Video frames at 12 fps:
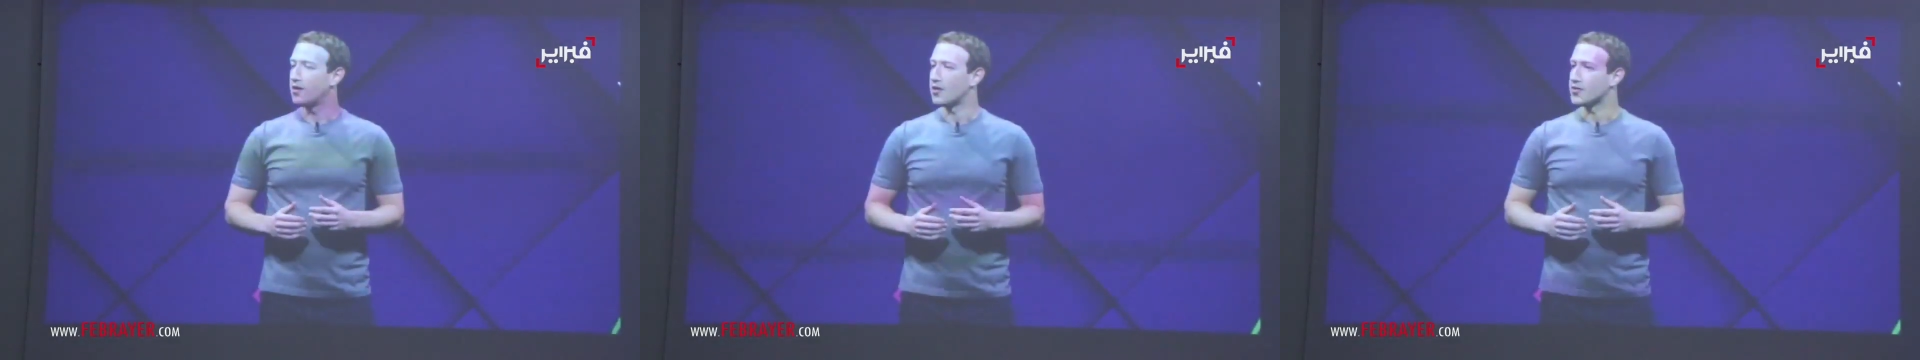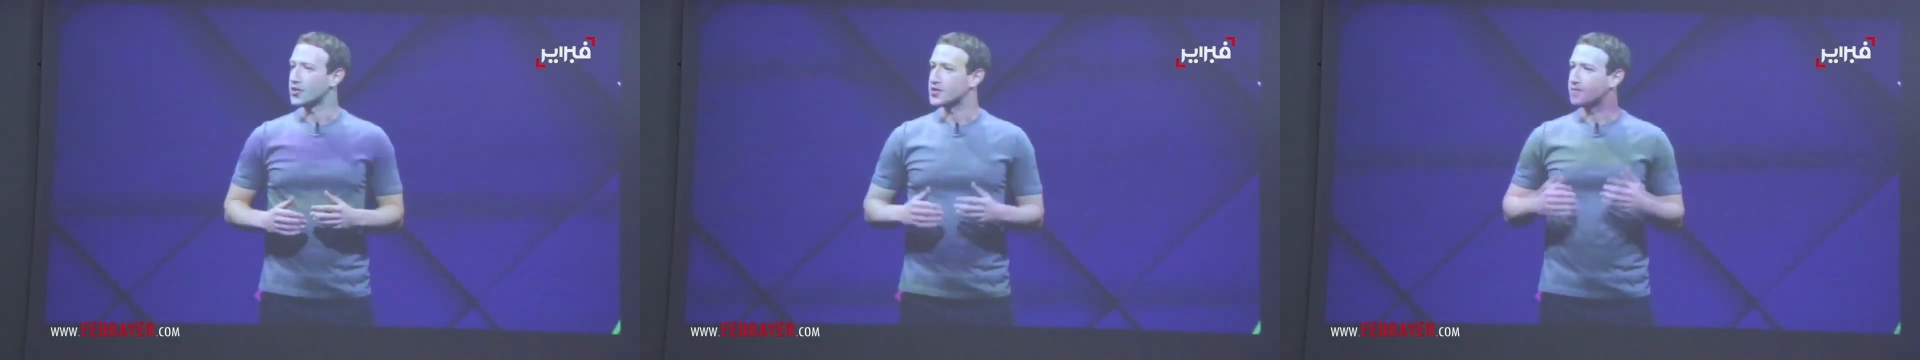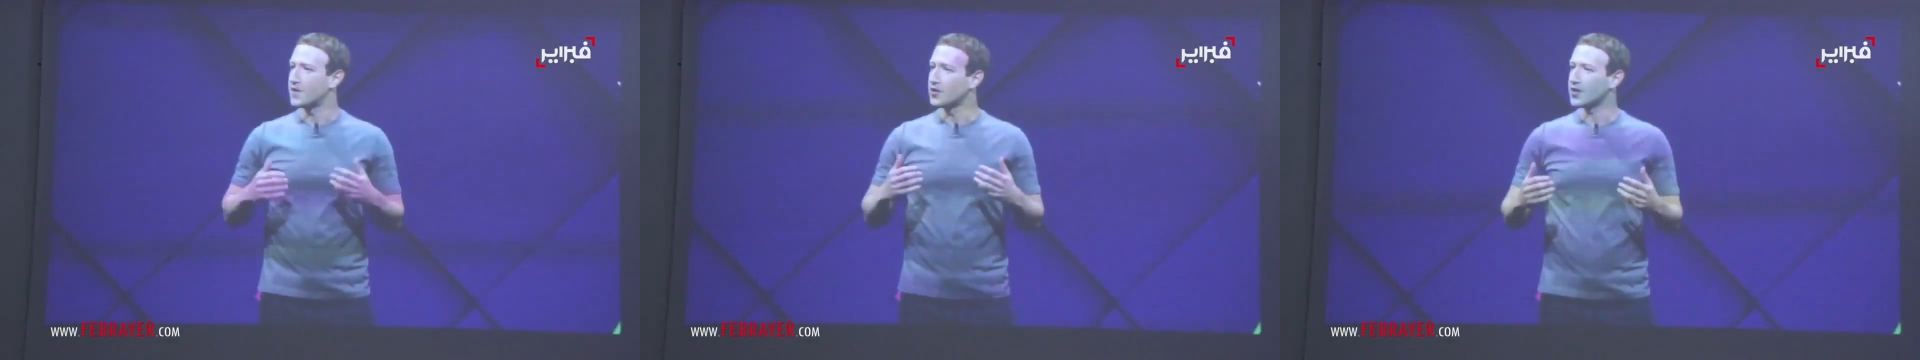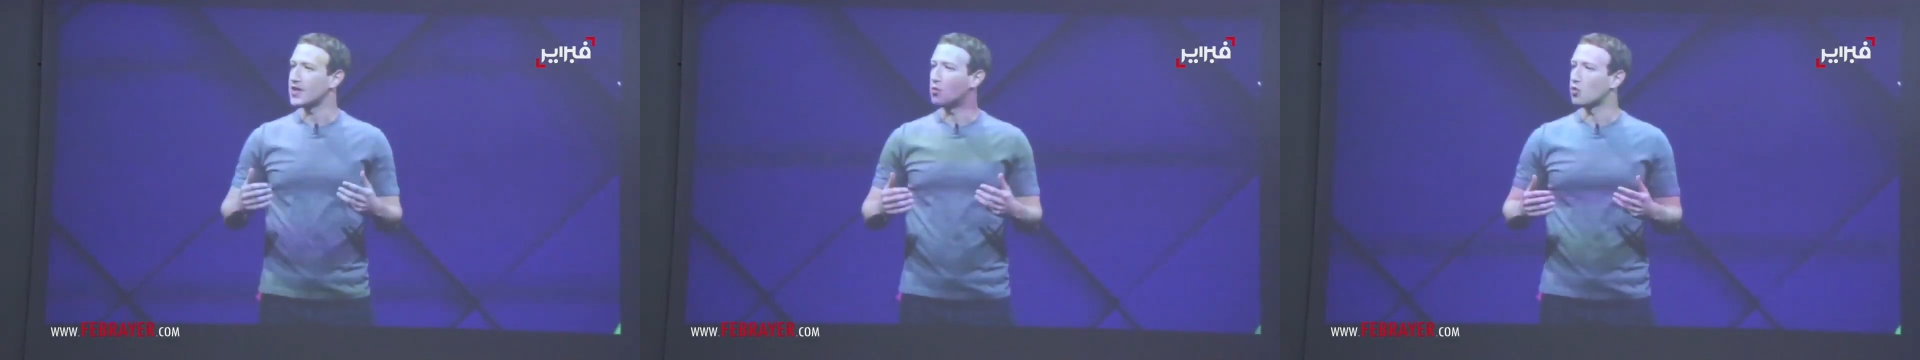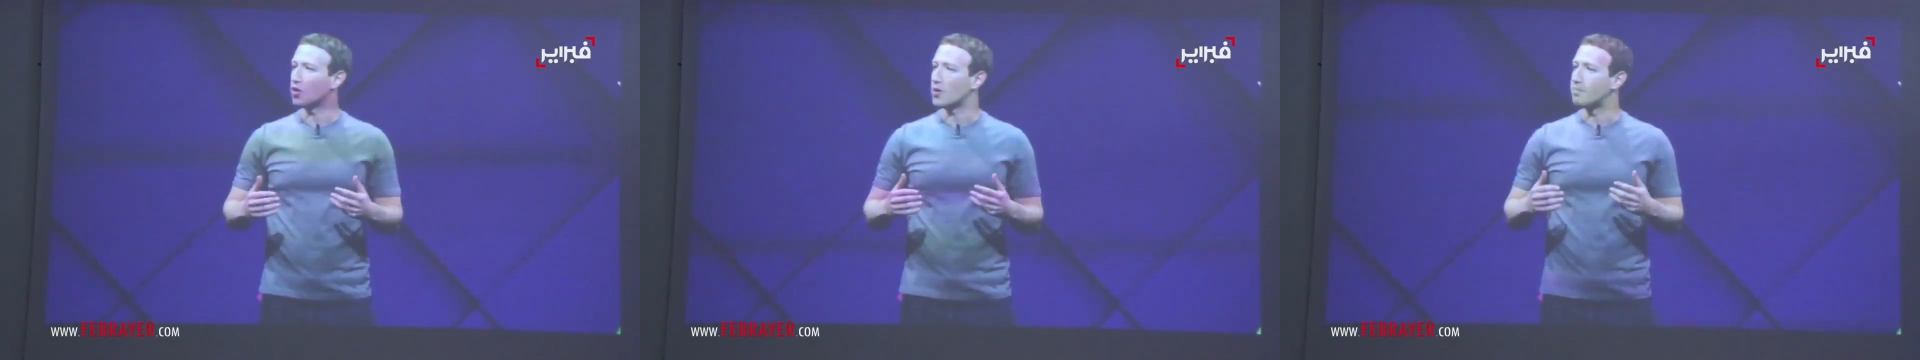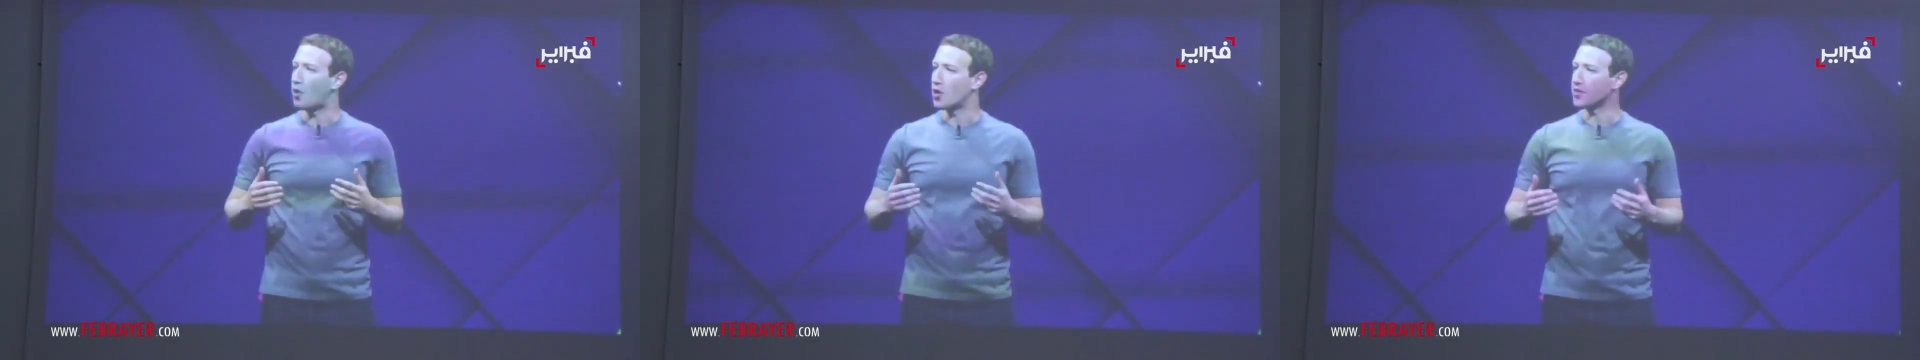Right? This feeling that
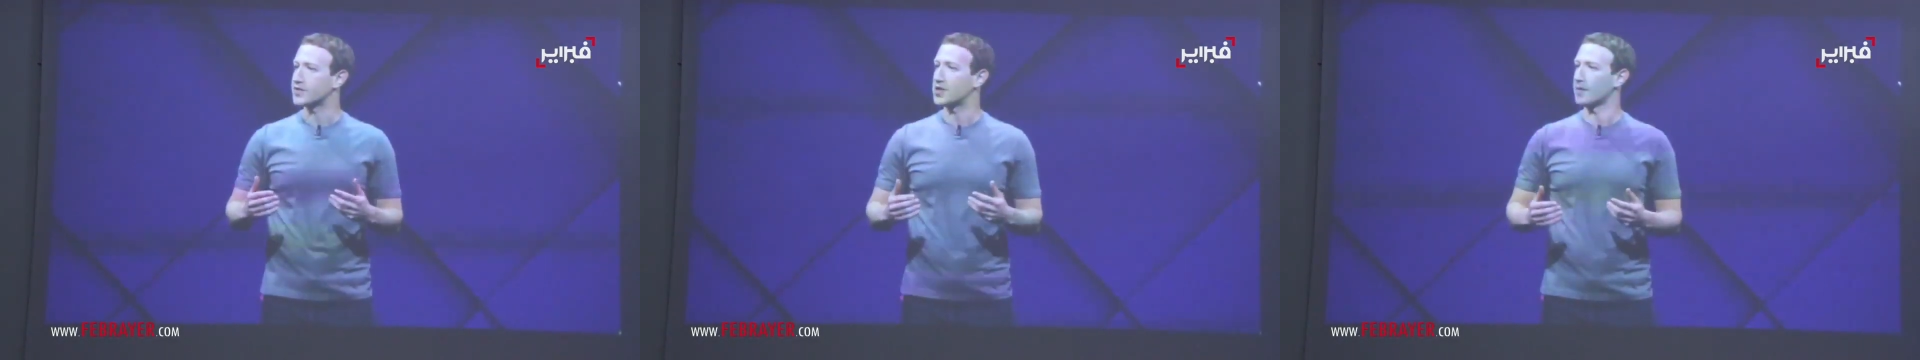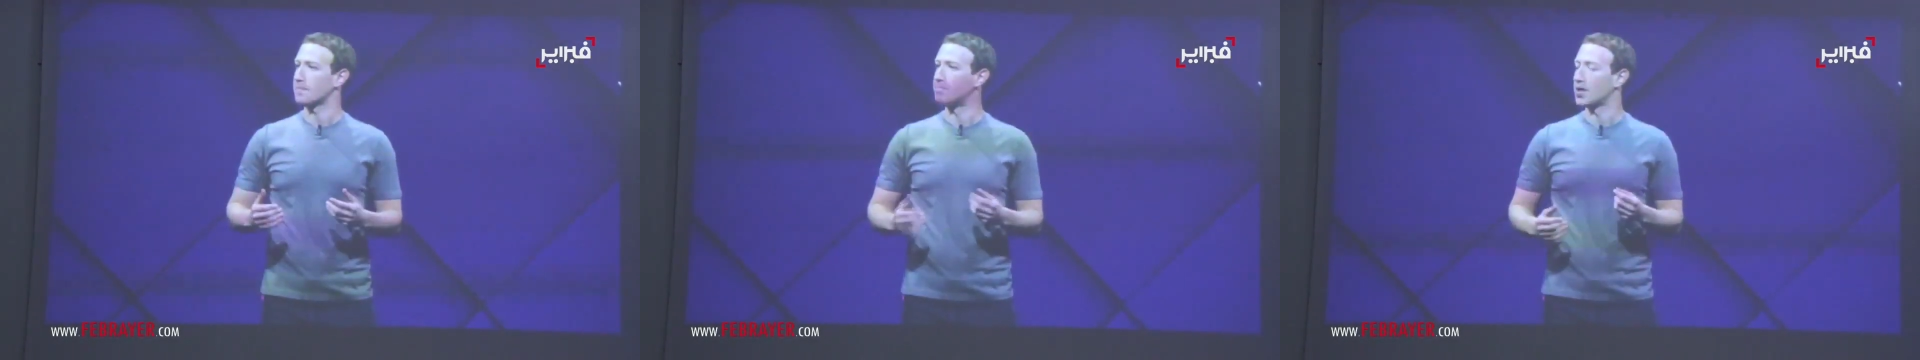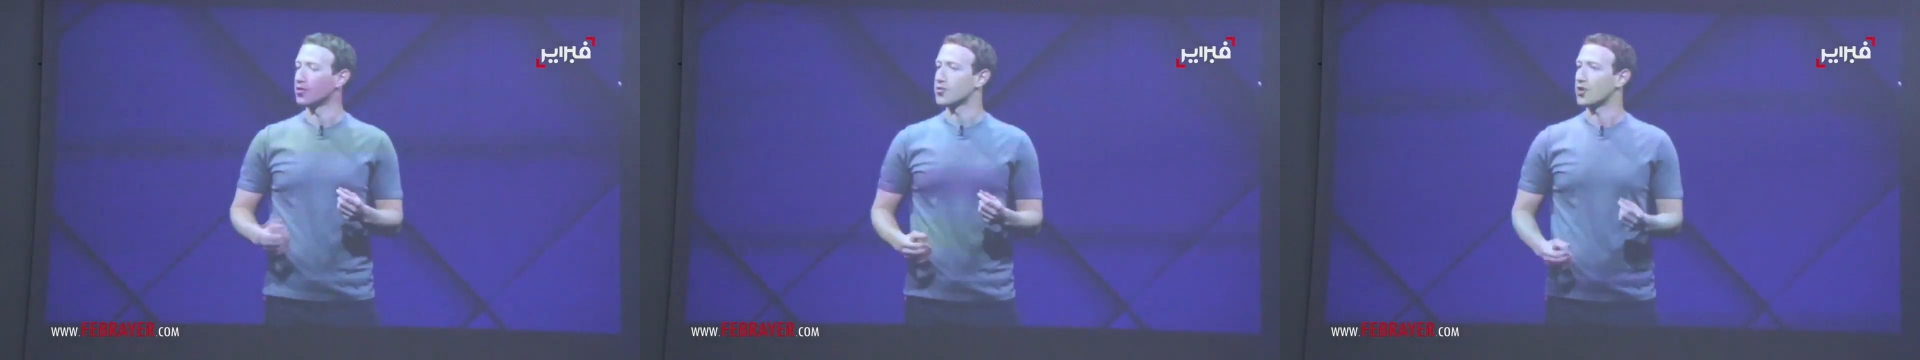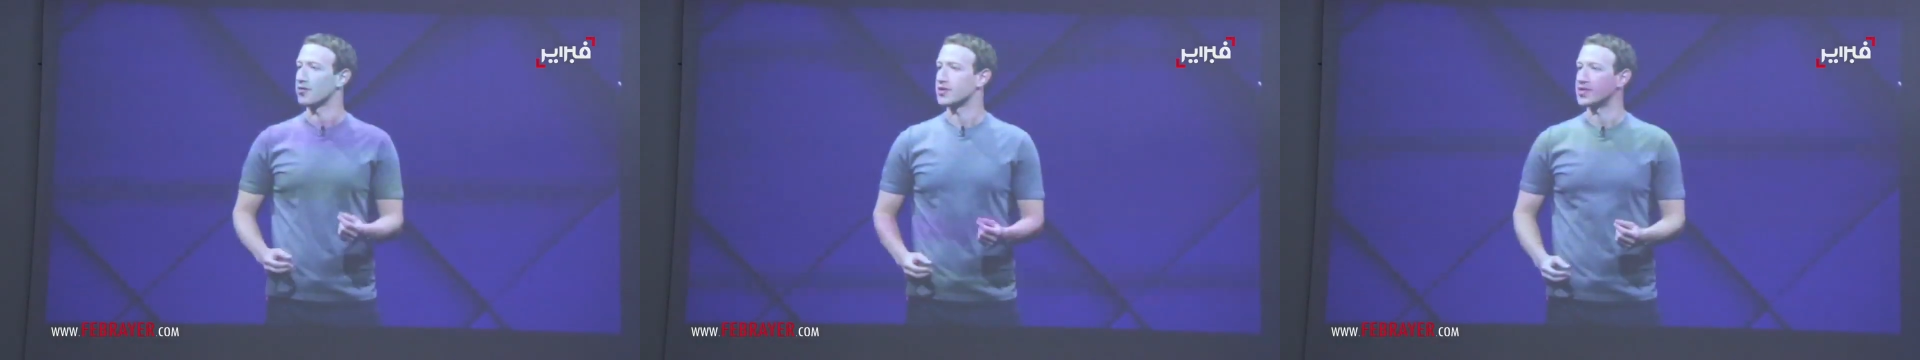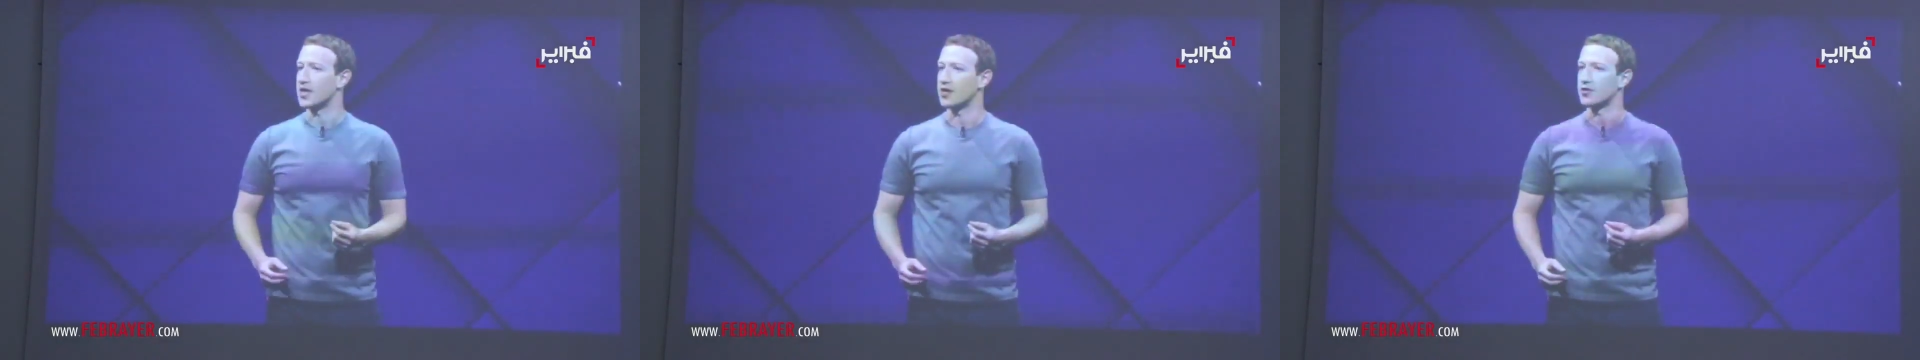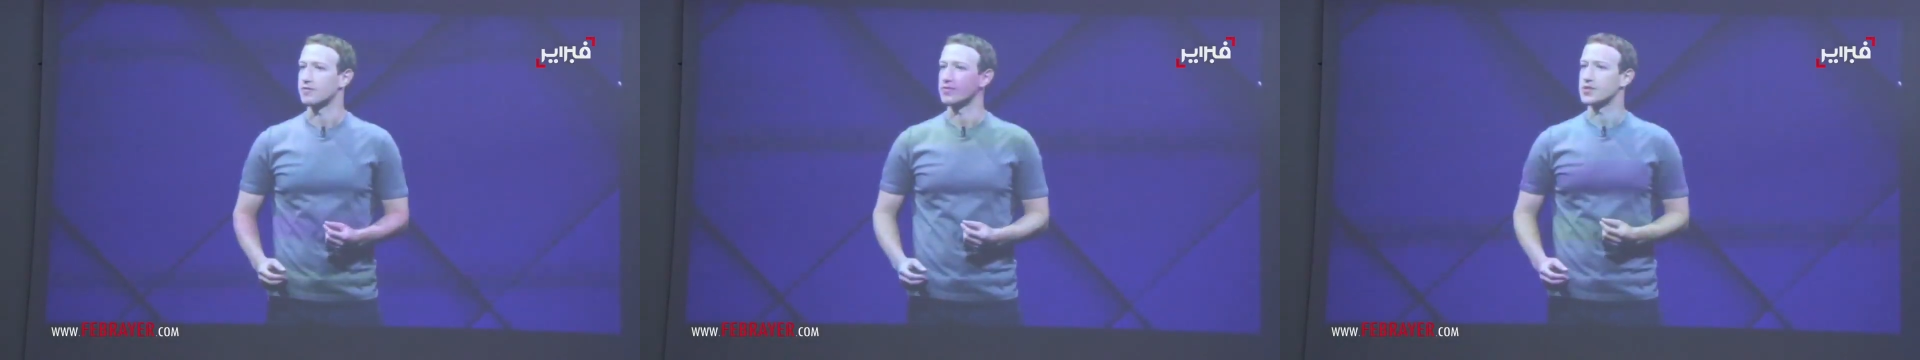we're part of something bigger than
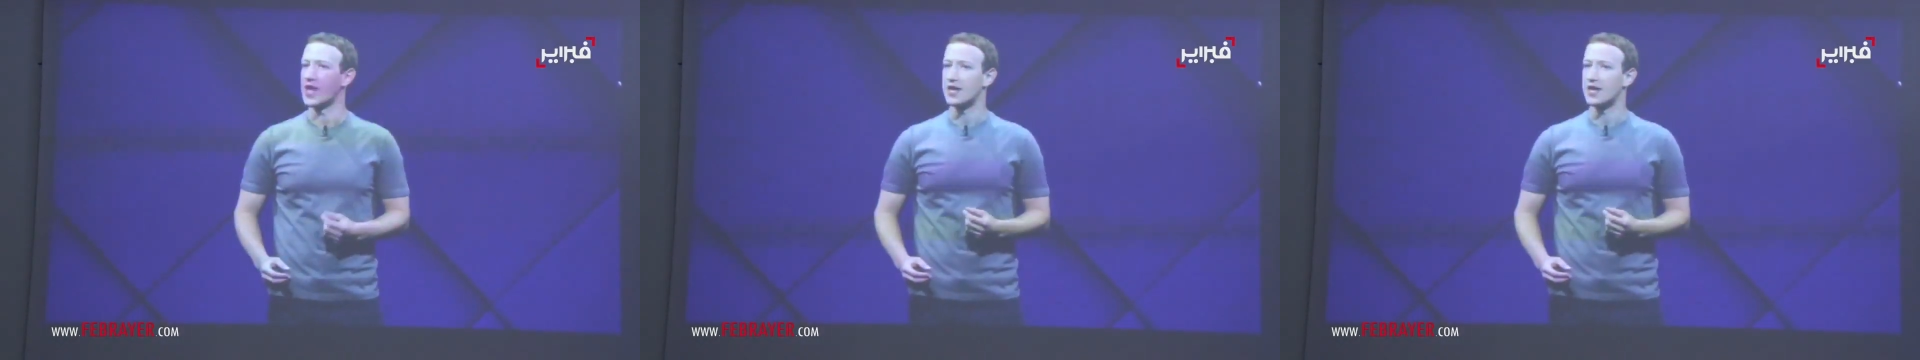ourselves,